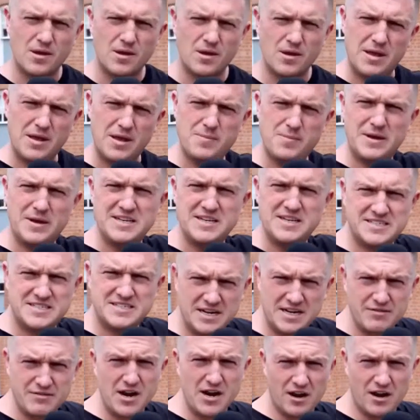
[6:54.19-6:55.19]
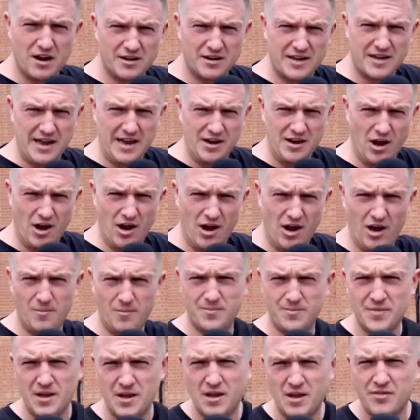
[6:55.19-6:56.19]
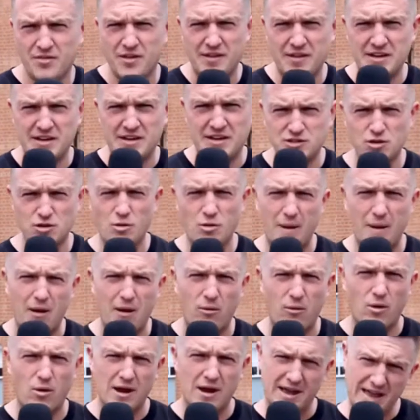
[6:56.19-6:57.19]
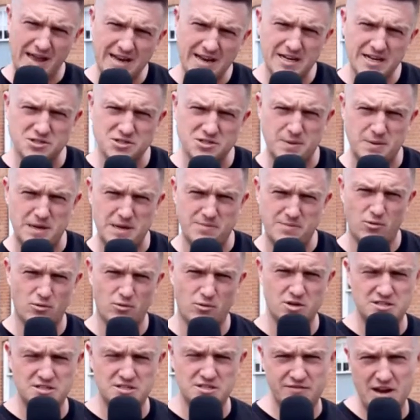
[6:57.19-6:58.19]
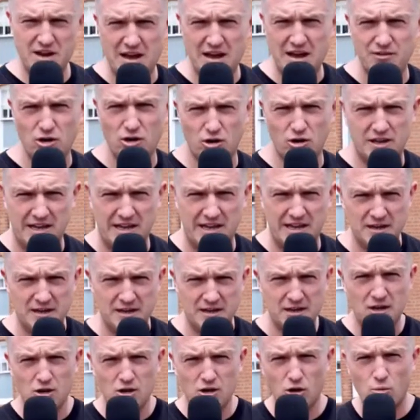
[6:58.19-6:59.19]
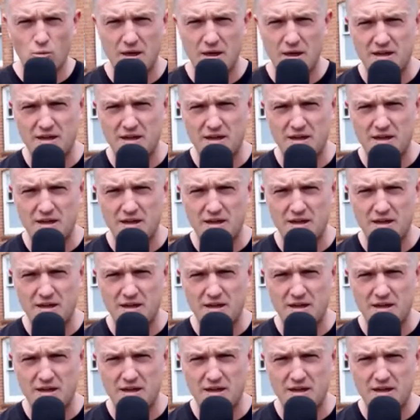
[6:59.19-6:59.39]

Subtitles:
One of them's working in a car park as a car park attendant at a hospital in the UK.